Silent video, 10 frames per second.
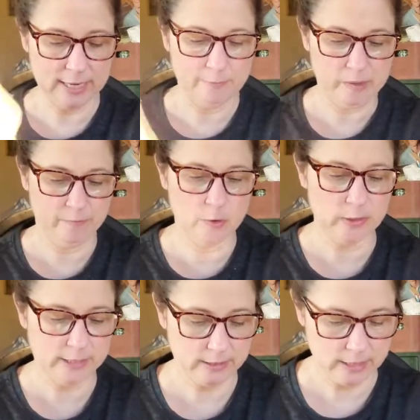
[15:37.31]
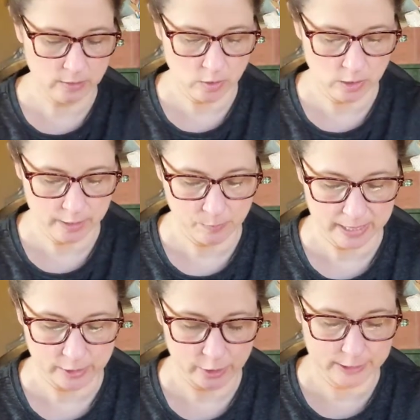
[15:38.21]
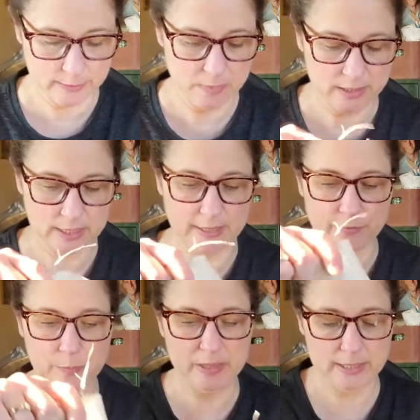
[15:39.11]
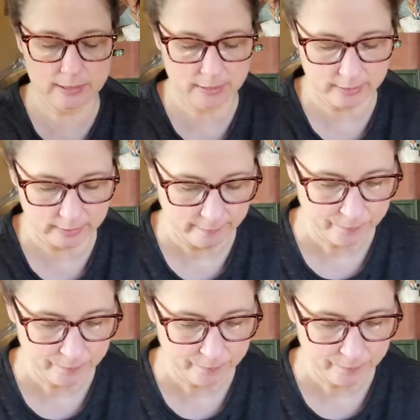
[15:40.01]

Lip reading: I've been focusing on my Christmas gift pieces.